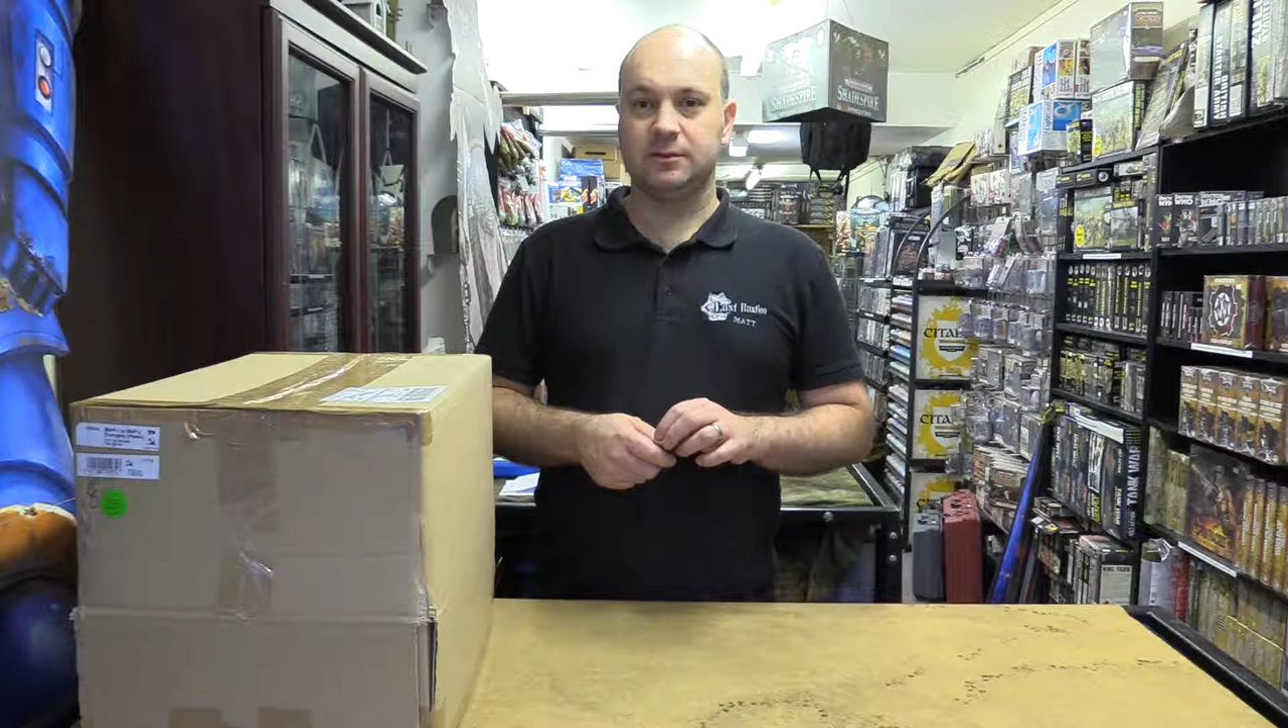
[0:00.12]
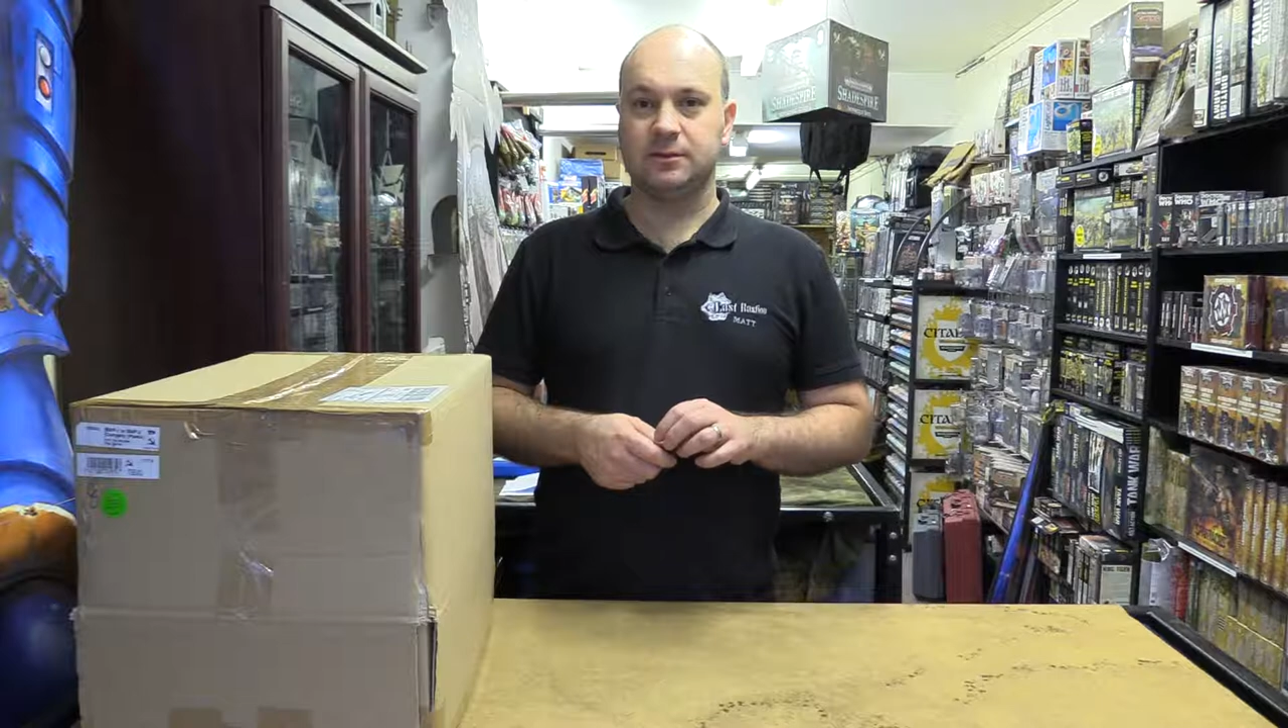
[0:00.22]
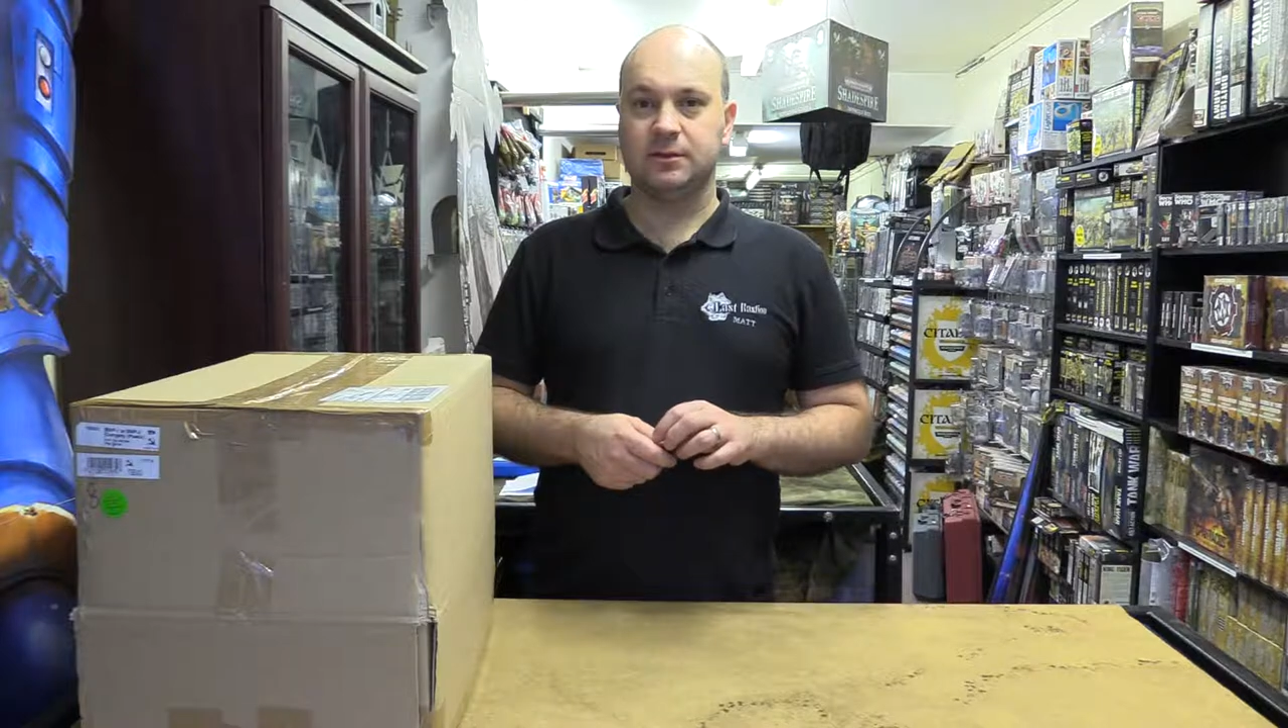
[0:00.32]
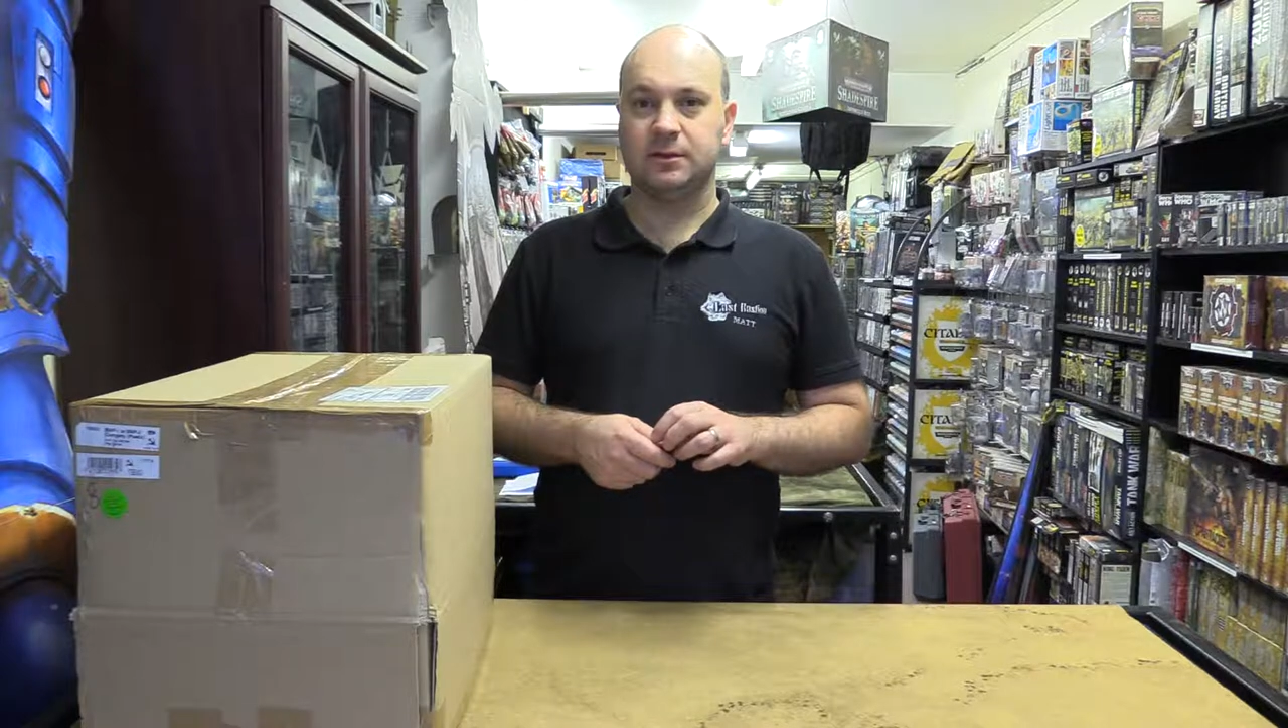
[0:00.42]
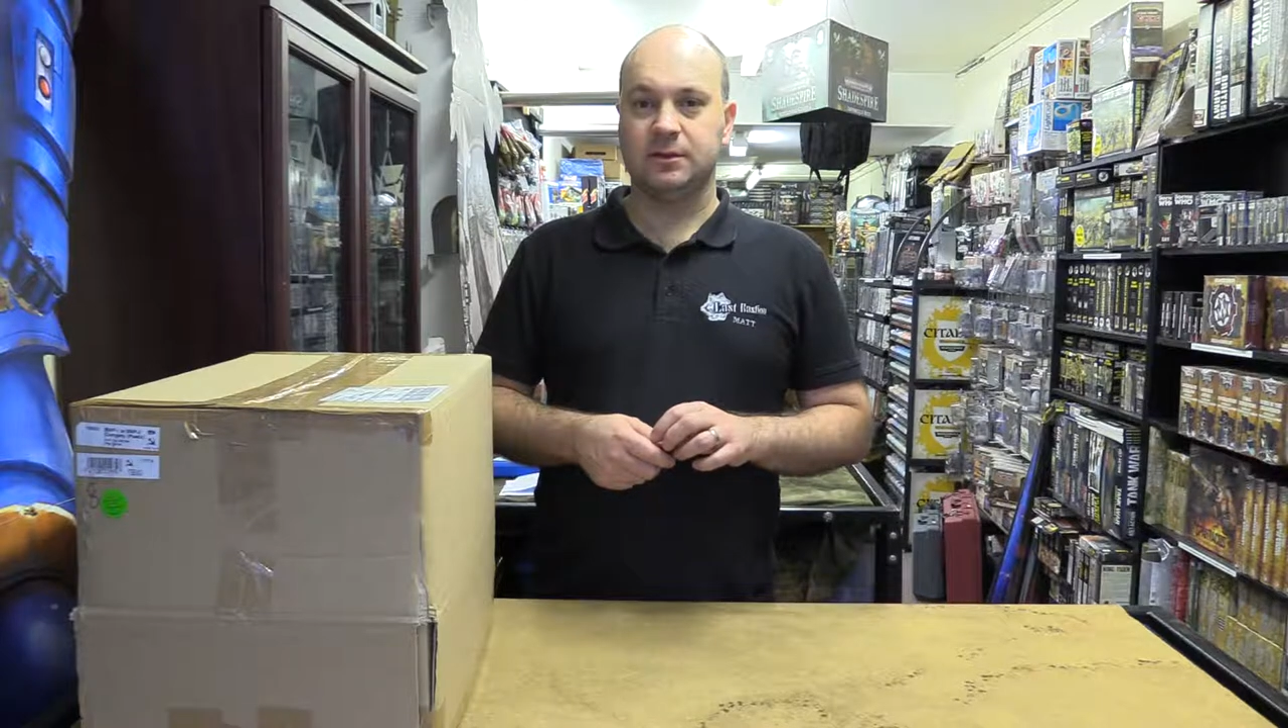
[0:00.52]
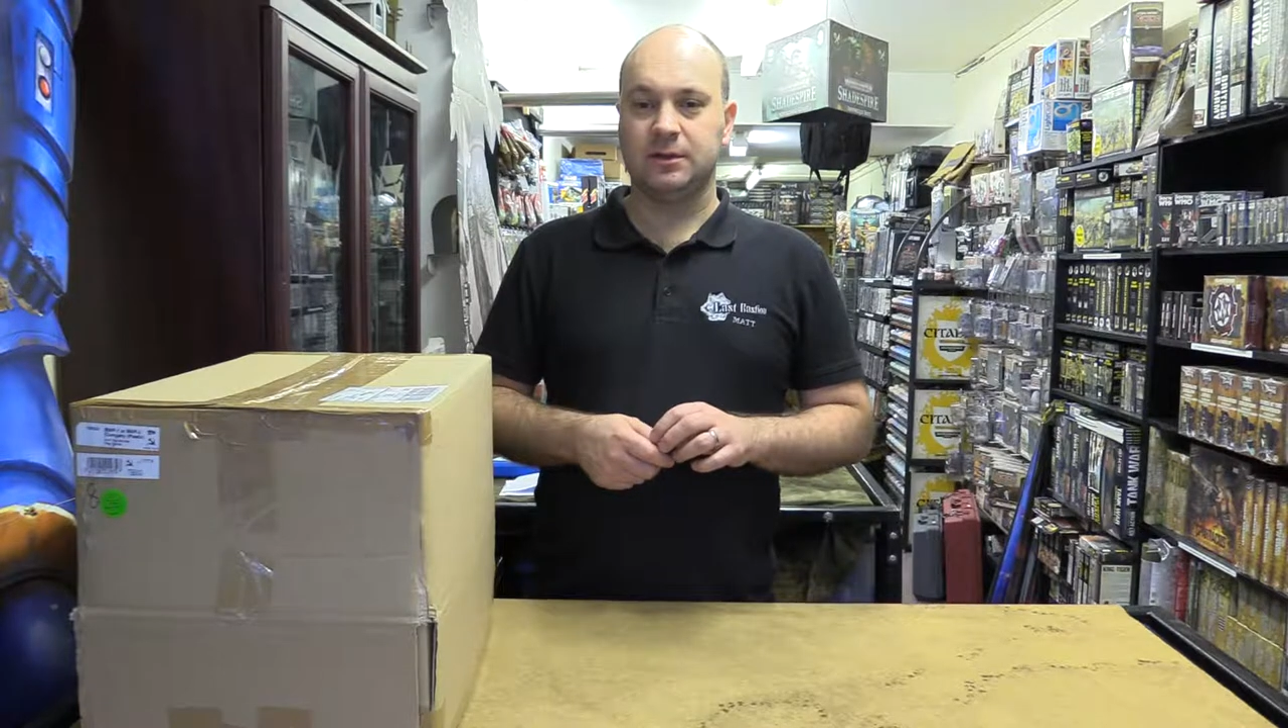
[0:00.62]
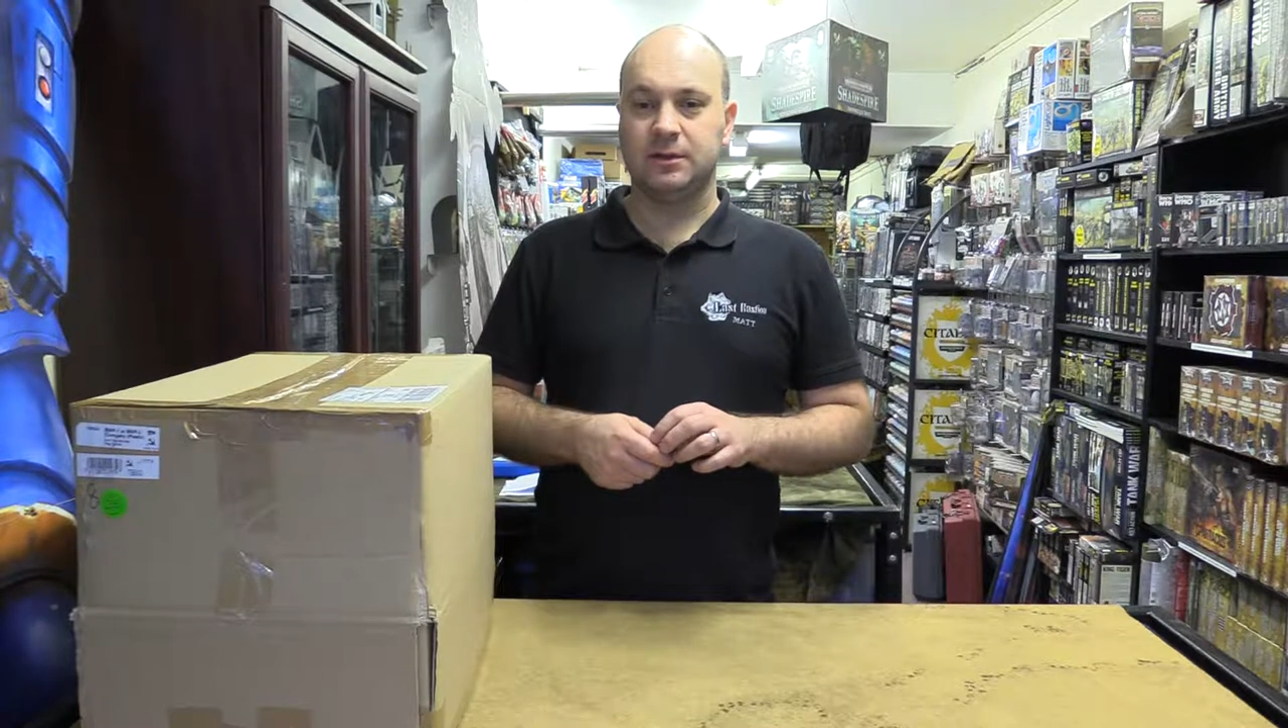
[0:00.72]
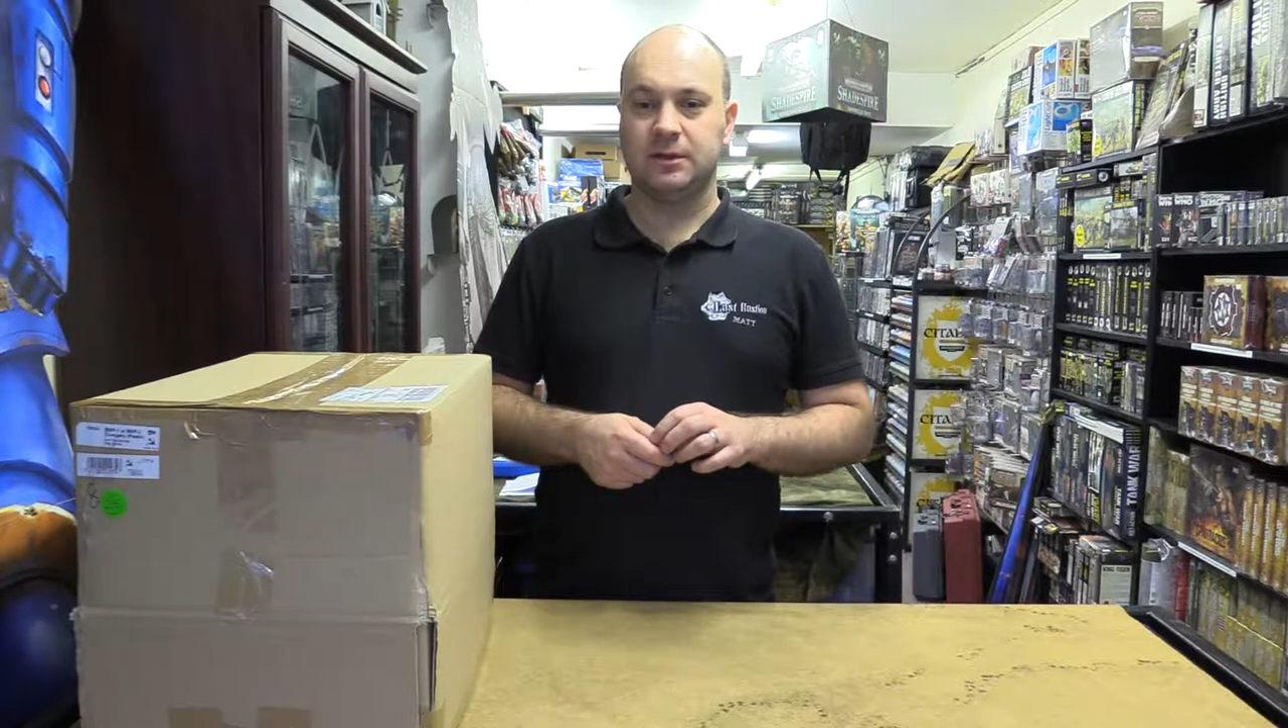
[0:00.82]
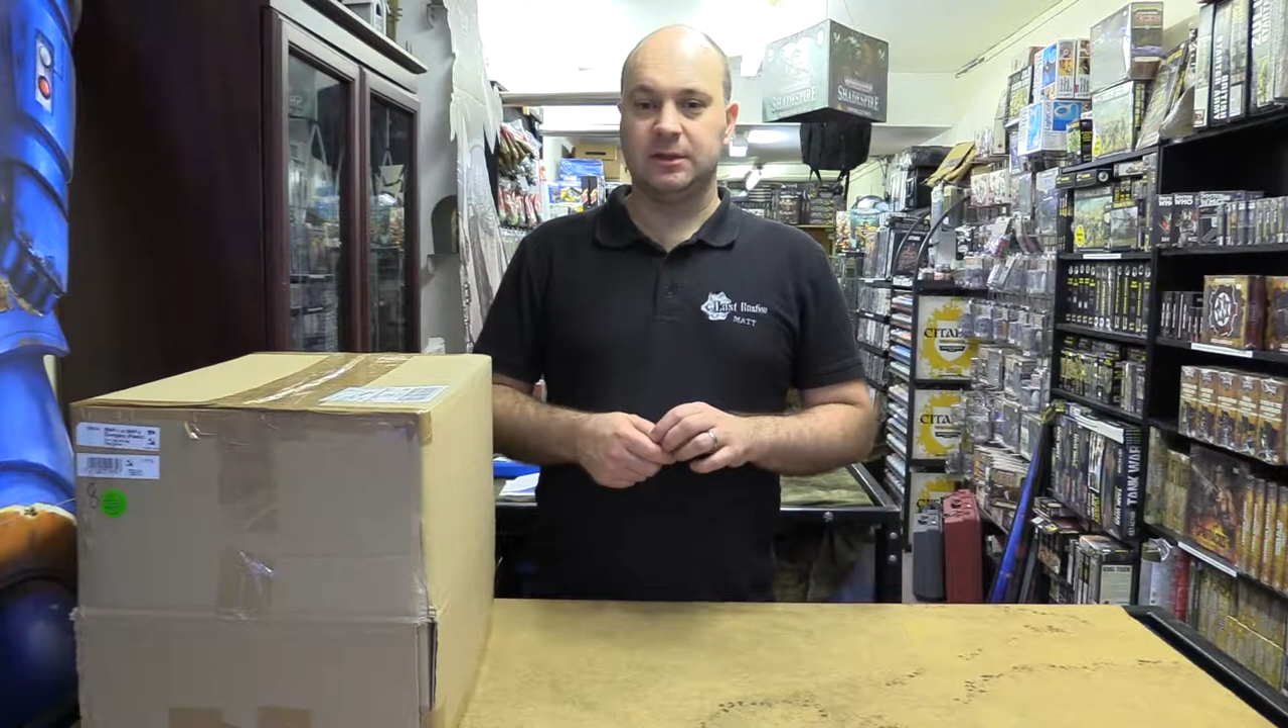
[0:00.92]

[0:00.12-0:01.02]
Go recording.